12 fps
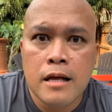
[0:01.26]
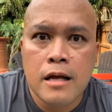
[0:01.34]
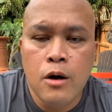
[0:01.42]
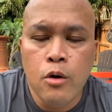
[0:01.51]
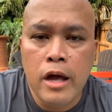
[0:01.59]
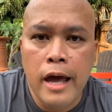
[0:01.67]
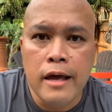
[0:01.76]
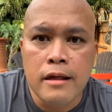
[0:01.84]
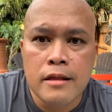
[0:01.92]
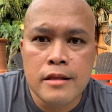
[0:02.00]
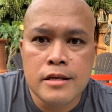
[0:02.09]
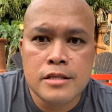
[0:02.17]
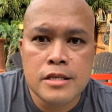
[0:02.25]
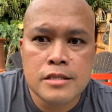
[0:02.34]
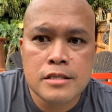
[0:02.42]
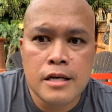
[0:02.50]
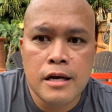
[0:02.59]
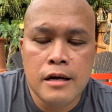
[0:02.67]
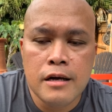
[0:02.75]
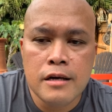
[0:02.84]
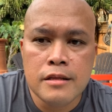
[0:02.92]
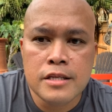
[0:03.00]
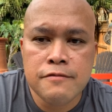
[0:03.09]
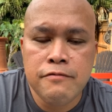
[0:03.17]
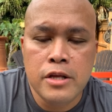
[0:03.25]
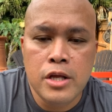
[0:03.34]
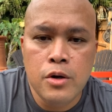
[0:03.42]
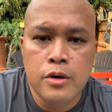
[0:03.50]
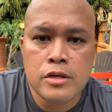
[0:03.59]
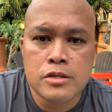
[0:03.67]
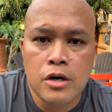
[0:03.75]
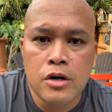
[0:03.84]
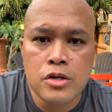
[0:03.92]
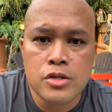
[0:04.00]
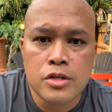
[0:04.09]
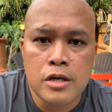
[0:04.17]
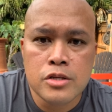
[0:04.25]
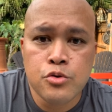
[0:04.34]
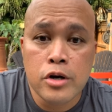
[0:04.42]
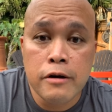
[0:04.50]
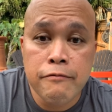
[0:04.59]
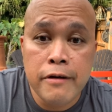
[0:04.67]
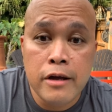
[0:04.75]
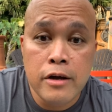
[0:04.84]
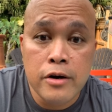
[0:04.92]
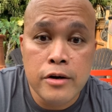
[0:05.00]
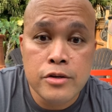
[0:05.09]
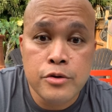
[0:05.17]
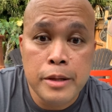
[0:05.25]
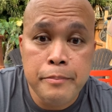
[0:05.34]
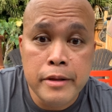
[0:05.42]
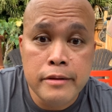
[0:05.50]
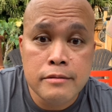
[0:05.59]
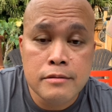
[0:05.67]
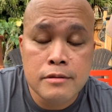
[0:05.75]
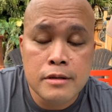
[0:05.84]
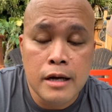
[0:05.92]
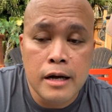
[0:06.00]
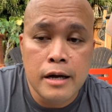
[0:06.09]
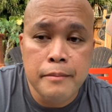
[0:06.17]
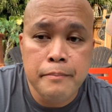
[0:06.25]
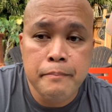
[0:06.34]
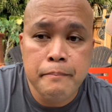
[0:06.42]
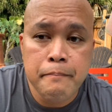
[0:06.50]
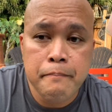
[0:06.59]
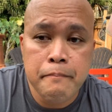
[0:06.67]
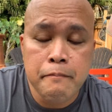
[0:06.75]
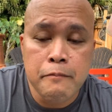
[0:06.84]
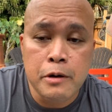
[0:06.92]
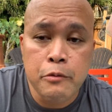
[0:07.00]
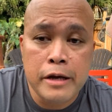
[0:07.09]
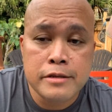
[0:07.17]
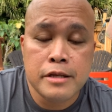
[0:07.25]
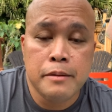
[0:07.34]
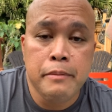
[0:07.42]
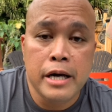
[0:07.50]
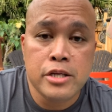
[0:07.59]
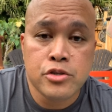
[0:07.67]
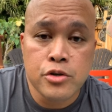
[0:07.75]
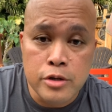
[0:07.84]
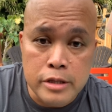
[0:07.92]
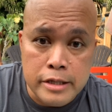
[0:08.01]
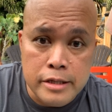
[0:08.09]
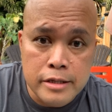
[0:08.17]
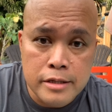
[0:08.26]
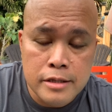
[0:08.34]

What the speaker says: Okay, this video is on trigger finger treatment, uh, requested by Shirley.